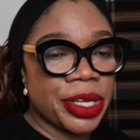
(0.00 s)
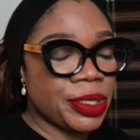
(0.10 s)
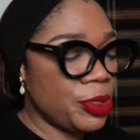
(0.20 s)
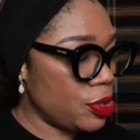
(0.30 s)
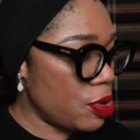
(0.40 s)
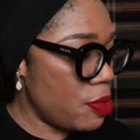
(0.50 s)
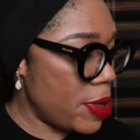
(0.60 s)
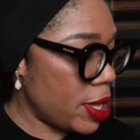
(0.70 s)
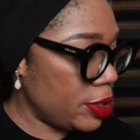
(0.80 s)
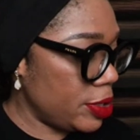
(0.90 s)
me to come
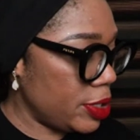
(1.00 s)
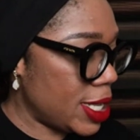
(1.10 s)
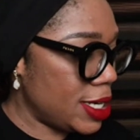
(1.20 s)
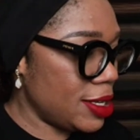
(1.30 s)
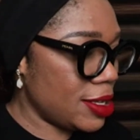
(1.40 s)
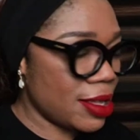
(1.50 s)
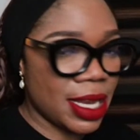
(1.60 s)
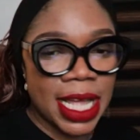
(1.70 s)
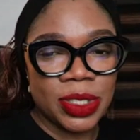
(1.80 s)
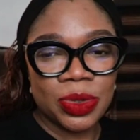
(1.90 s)
back another day. And
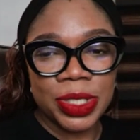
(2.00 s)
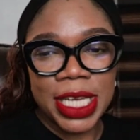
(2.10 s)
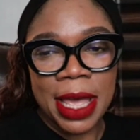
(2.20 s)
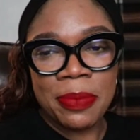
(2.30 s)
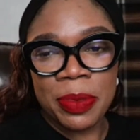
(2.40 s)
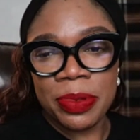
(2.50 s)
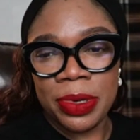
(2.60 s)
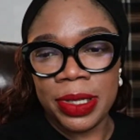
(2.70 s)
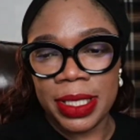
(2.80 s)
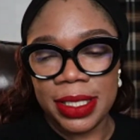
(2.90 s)
there are two shy people
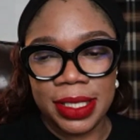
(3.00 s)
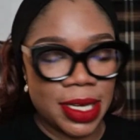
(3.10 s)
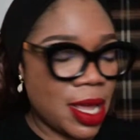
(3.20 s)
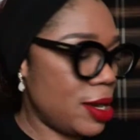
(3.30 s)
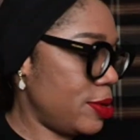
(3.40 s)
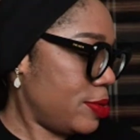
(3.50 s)
on this channel.